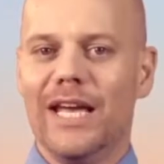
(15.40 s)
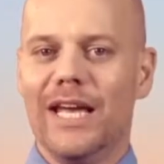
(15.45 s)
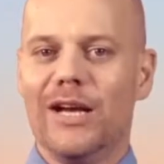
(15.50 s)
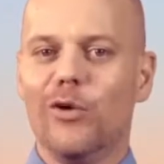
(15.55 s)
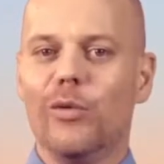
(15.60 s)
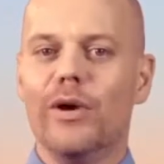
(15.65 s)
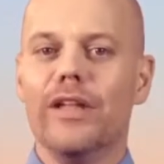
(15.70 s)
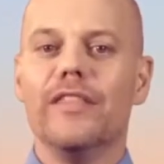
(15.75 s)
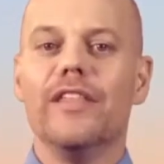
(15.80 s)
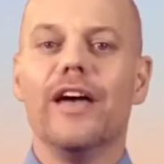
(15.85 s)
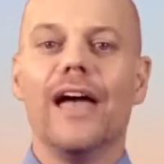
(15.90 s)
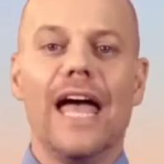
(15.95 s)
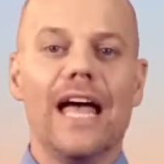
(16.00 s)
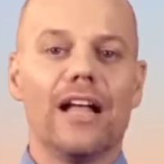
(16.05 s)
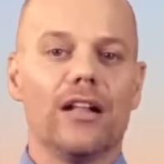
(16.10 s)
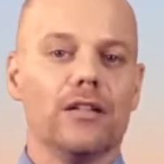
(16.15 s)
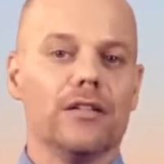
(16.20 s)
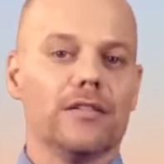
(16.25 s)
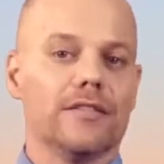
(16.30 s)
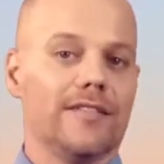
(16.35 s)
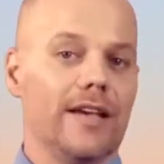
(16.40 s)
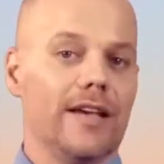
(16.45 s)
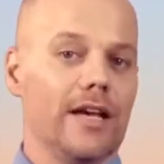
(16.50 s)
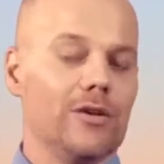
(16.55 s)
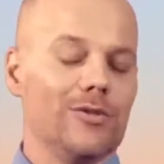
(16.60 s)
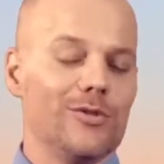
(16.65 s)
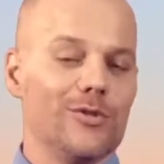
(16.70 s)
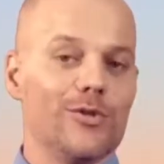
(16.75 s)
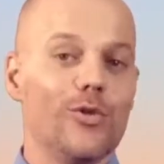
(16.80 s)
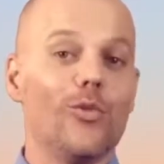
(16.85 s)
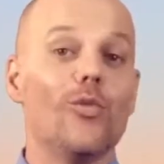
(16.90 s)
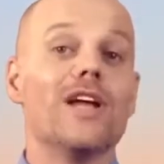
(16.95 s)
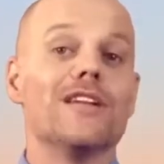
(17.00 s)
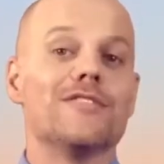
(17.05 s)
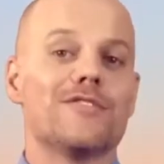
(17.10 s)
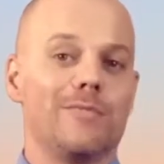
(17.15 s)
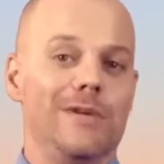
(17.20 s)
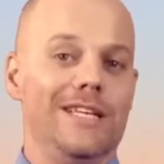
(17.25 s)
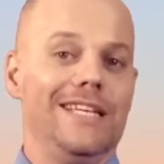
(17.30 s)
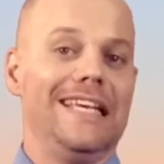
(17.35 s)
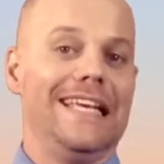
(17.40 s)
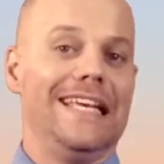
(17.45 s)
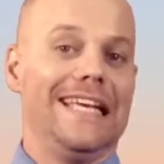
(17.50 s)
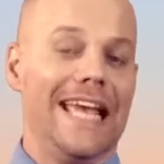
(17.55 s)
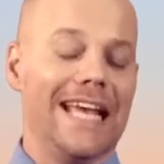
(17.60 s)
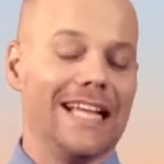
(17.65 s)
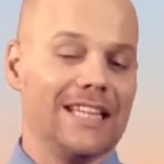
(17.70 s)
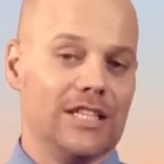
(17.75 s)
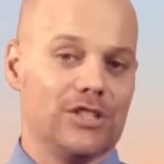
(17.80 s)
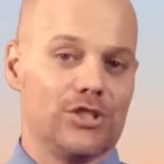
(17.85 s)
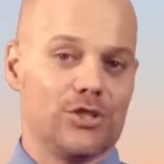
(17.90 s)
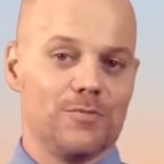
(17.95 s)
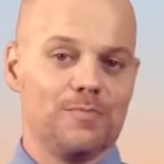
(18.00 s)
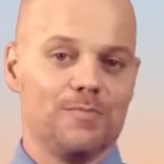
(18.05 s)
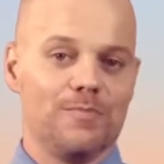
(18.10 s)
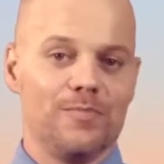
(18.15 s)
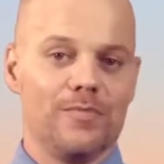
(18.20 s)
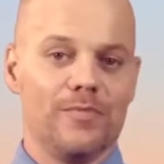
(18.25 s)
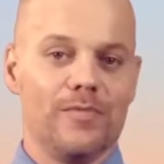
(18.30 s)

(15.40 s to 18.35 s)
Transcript: make with the L sound when speaking English.